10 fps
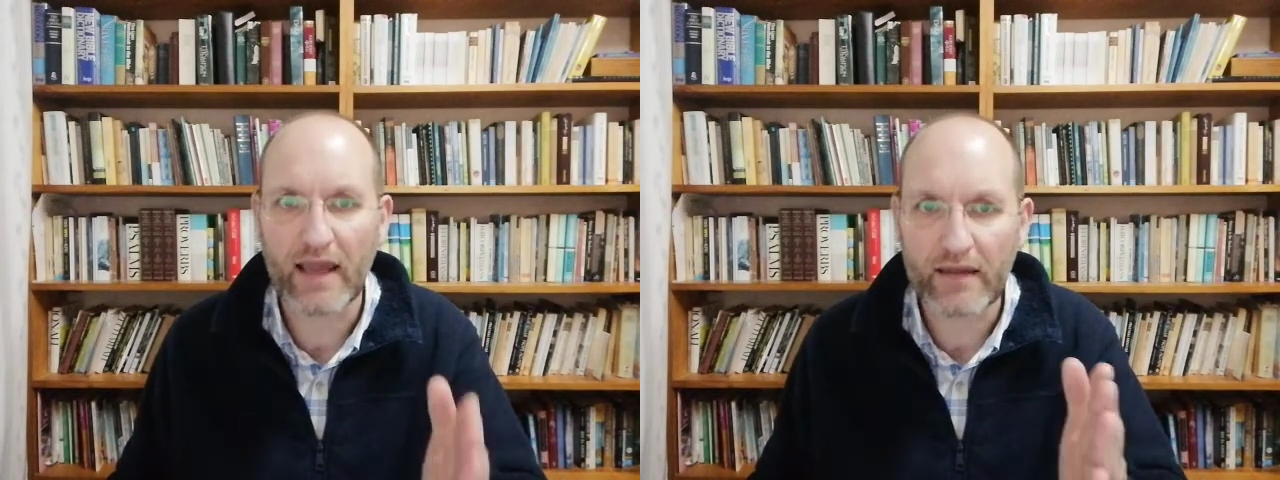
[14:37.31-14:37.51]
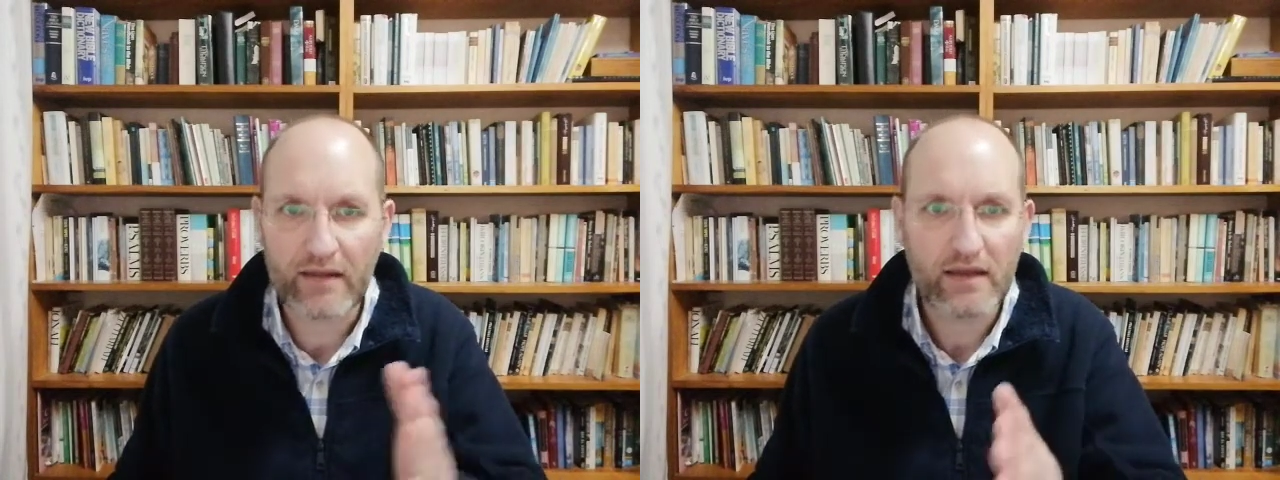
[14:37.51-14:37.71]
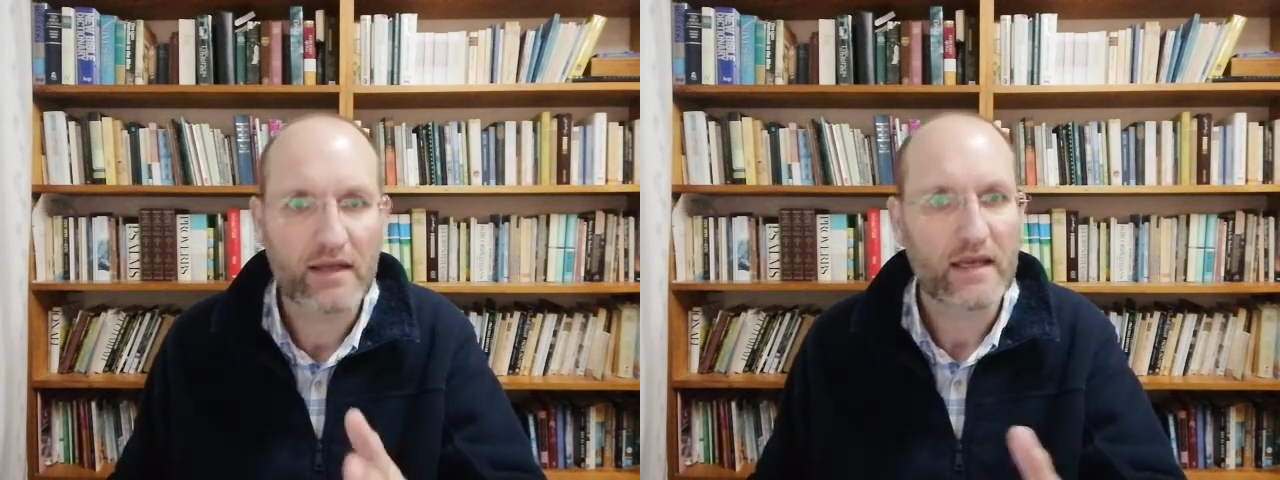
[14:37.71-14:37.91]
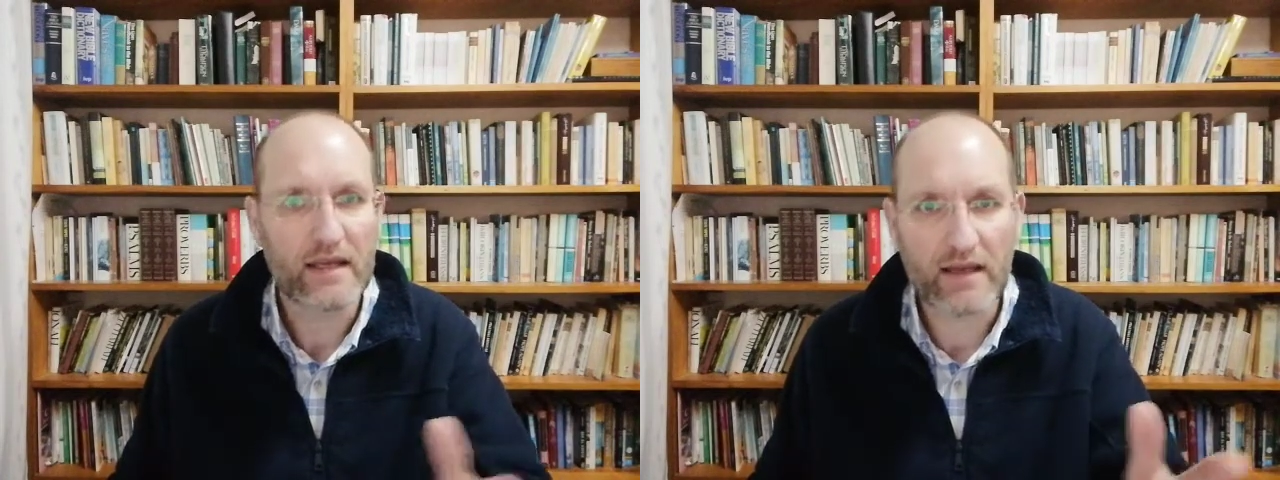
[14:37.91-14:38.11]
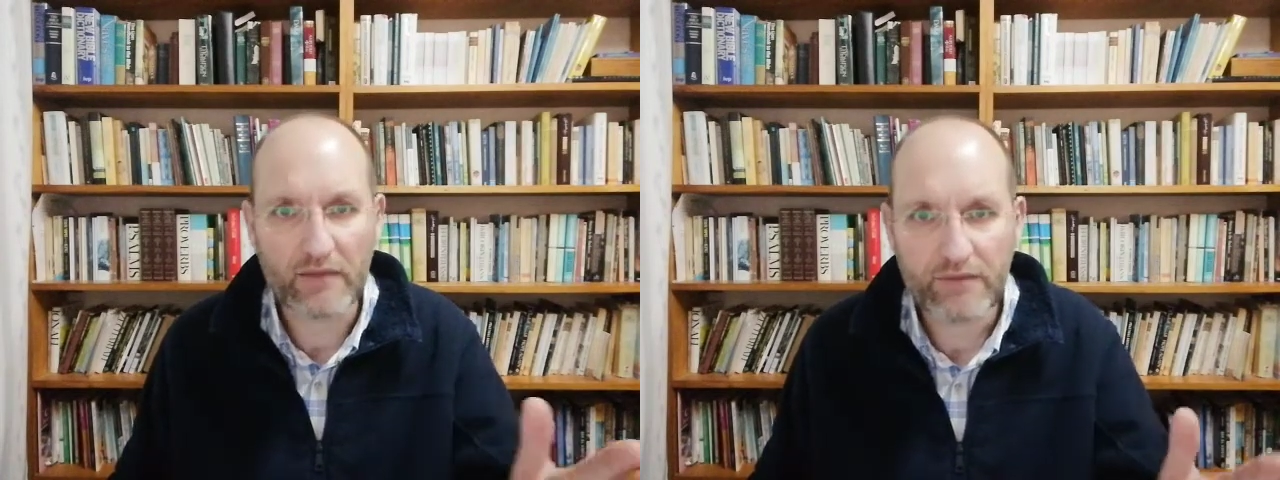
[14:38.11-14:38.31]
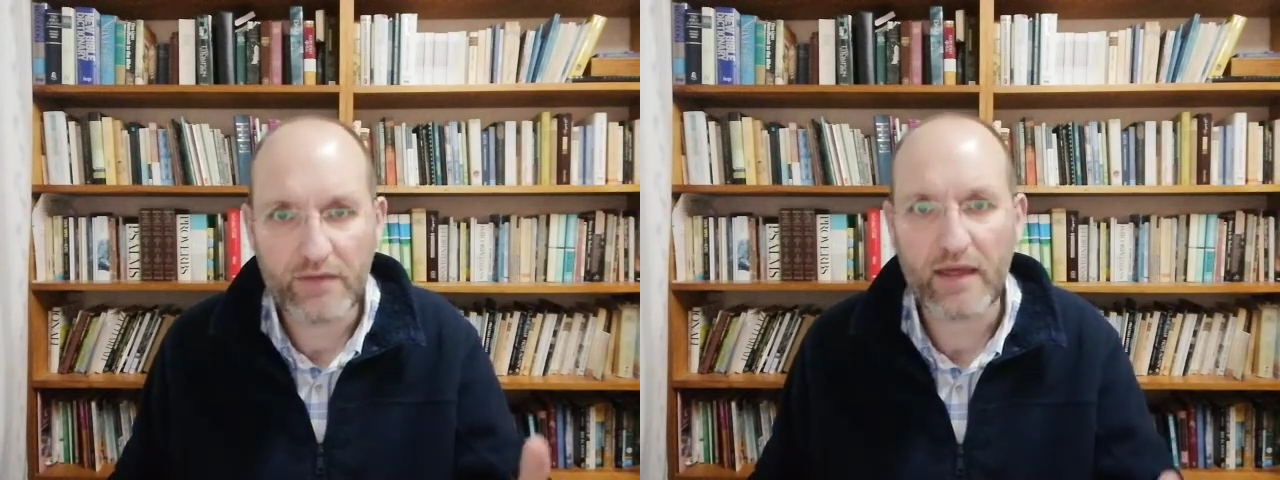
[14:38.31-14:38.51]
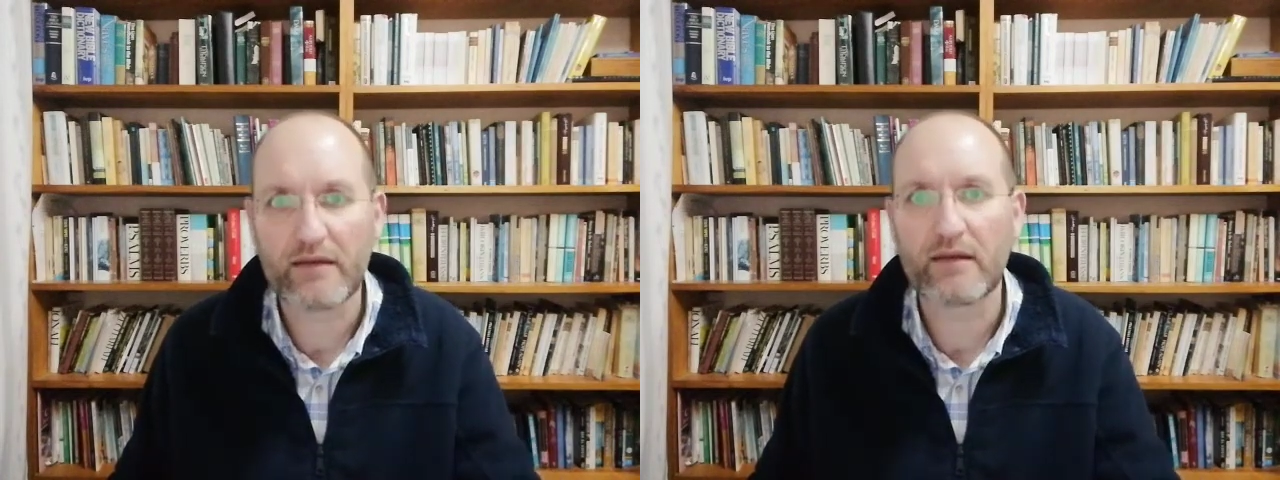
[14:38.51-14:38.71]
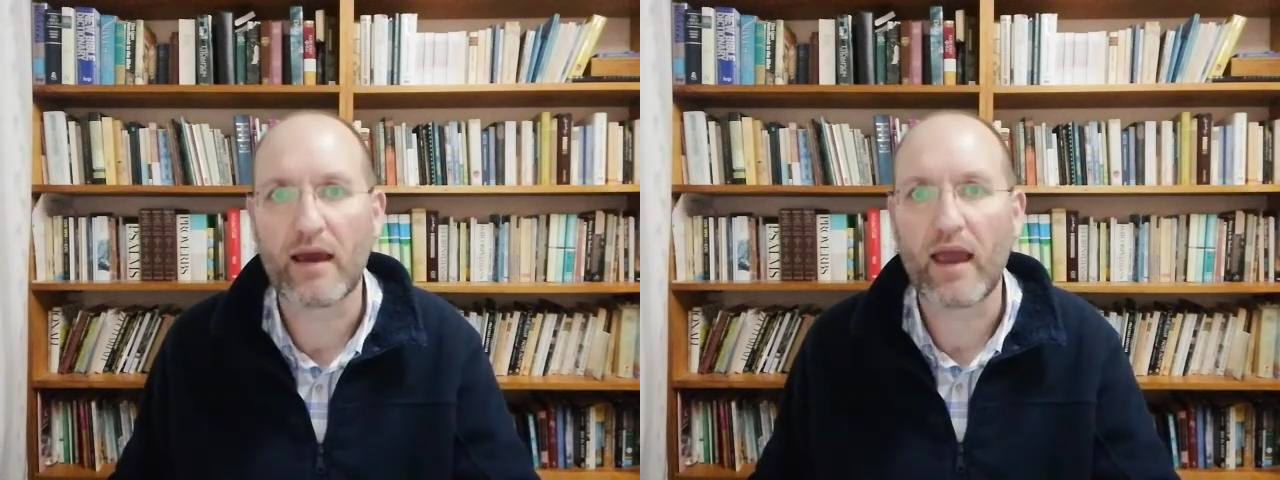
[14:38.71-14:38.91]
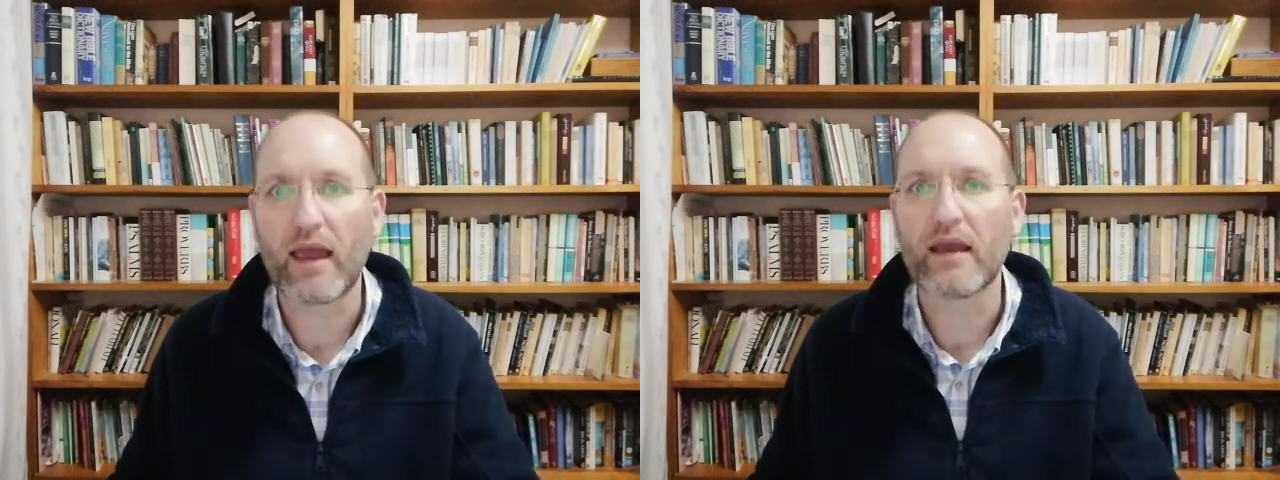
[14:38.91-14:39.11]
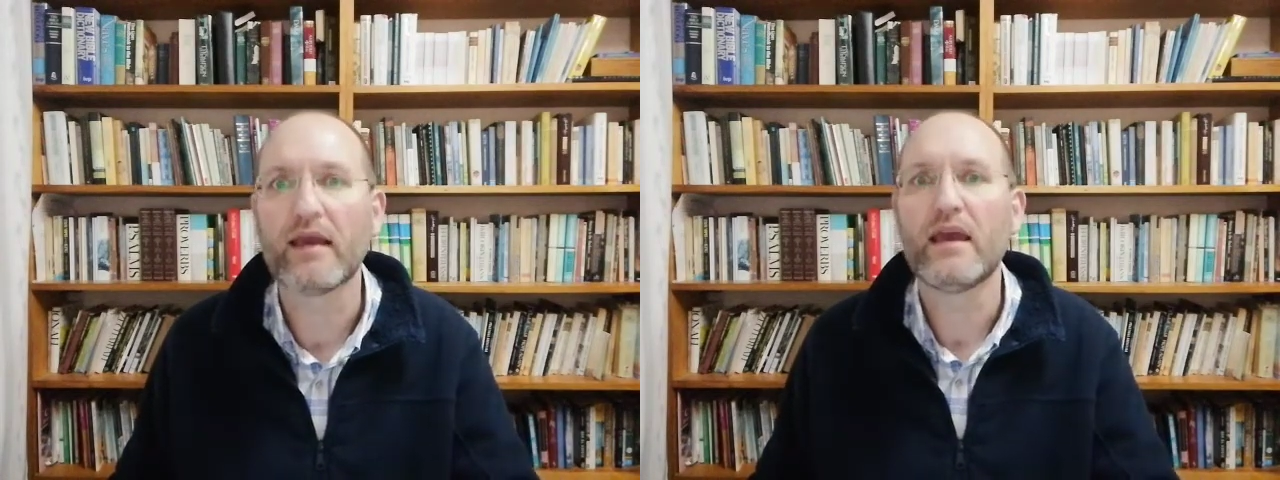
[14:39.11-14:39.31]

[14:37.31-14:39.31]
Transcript: gather enough for that day.